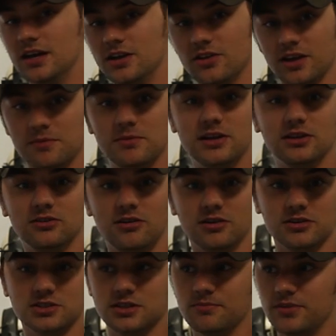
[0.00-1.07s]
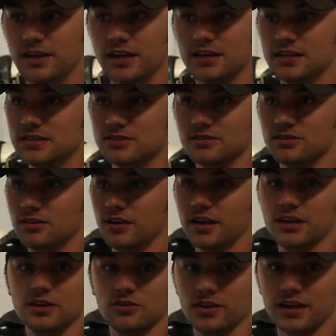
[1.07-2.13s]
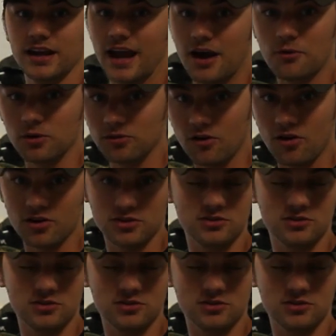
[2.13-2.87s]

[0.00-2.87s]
like a minute long or something, and his are like, you know, like an hour long.